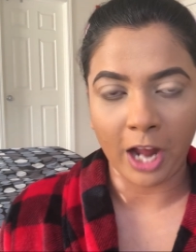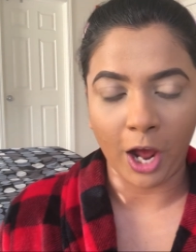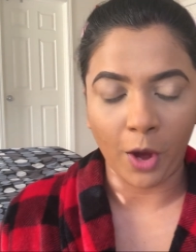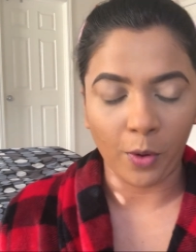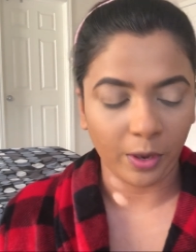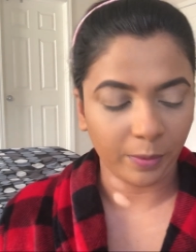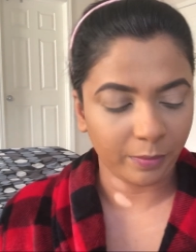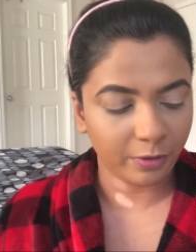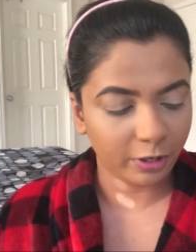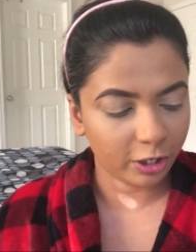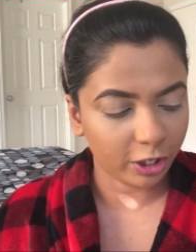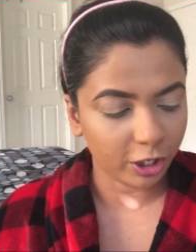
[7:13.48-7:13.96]

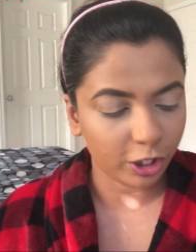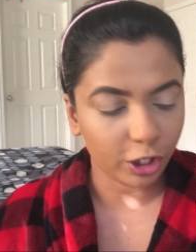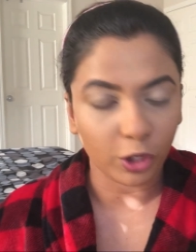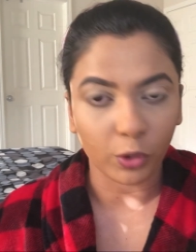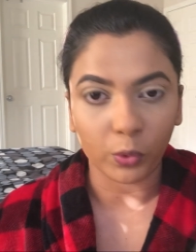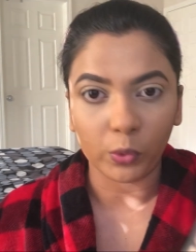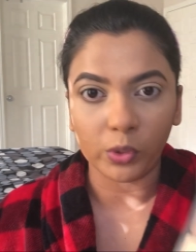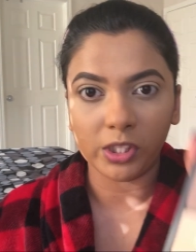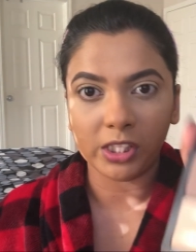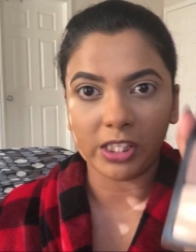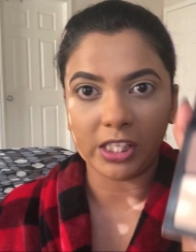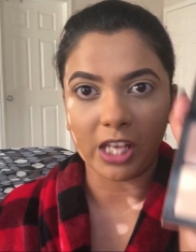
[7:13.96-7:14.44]
Now I'm gonna
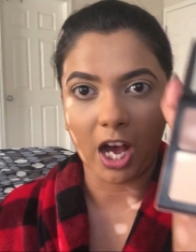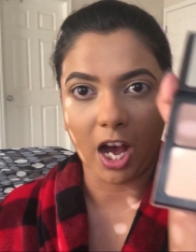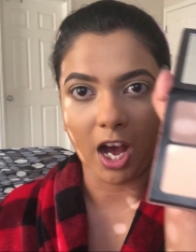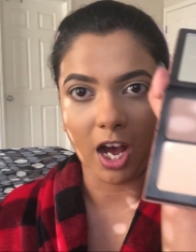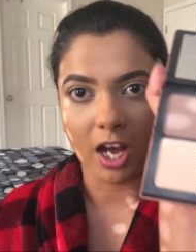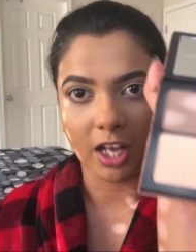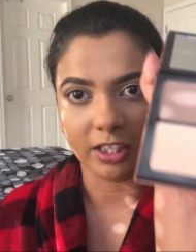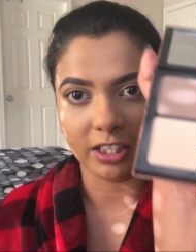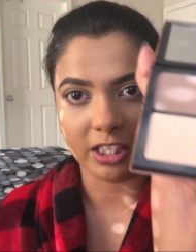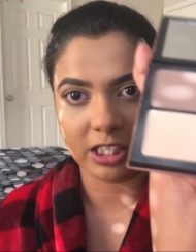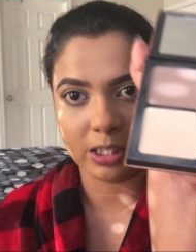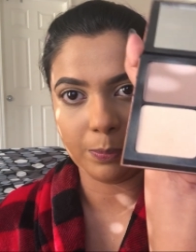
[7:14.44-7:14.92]
use
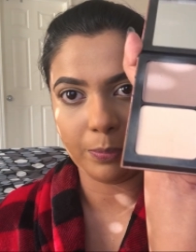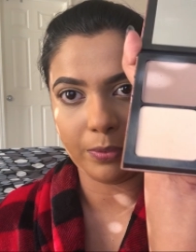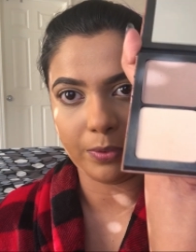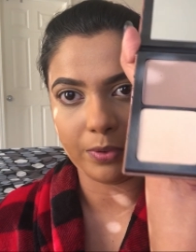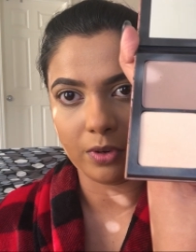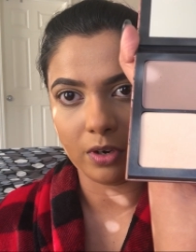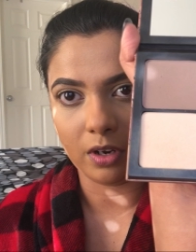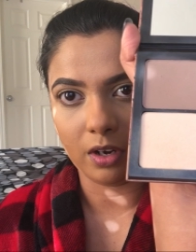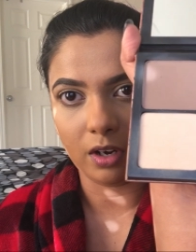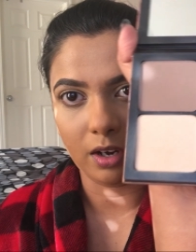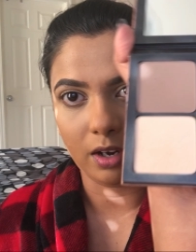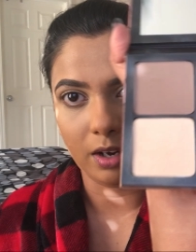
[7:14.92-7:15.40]
this
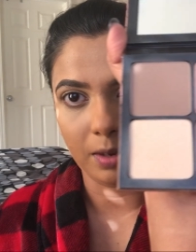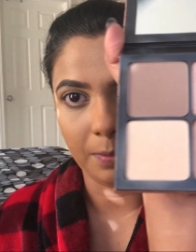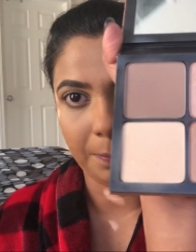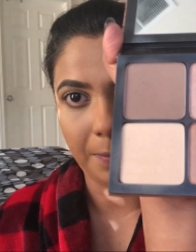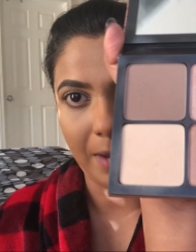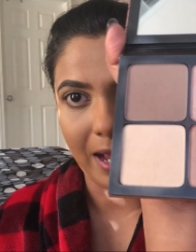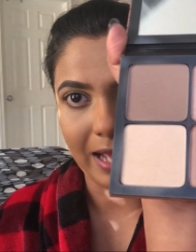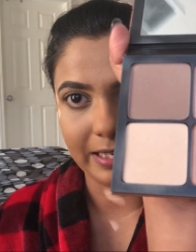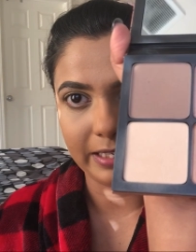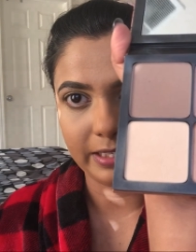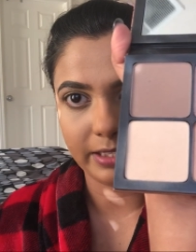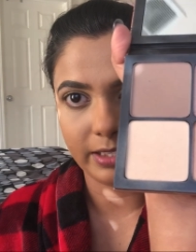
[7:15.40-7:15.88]

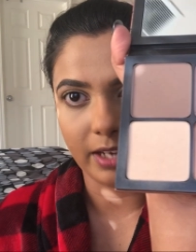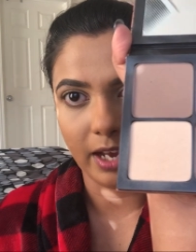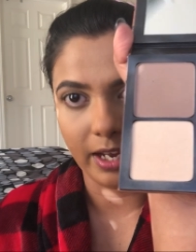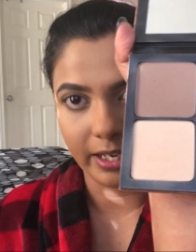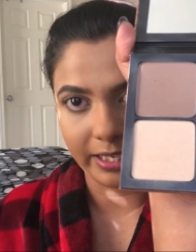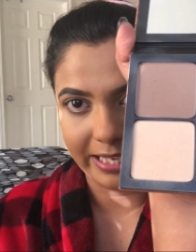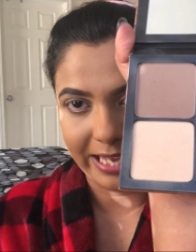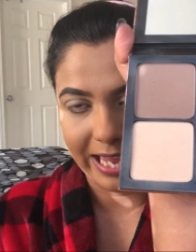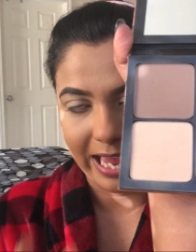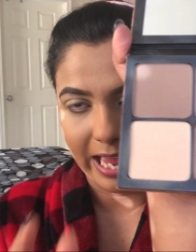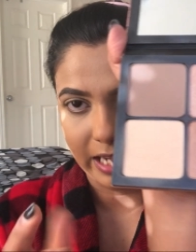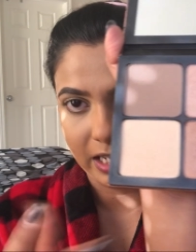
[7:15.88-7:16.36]
palette
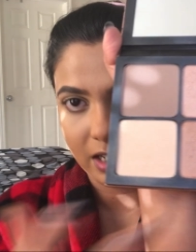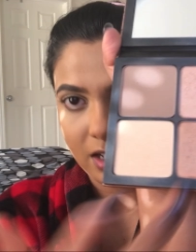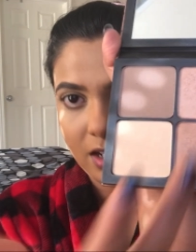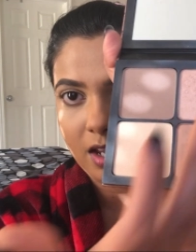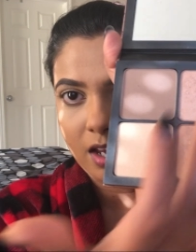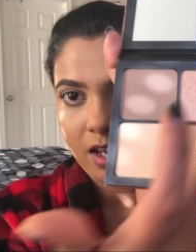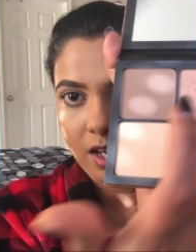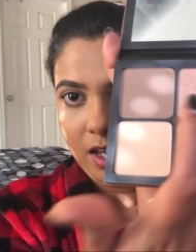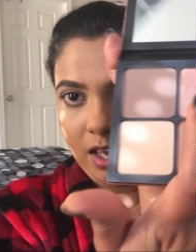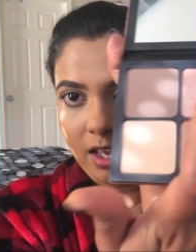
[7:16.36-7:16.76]
again.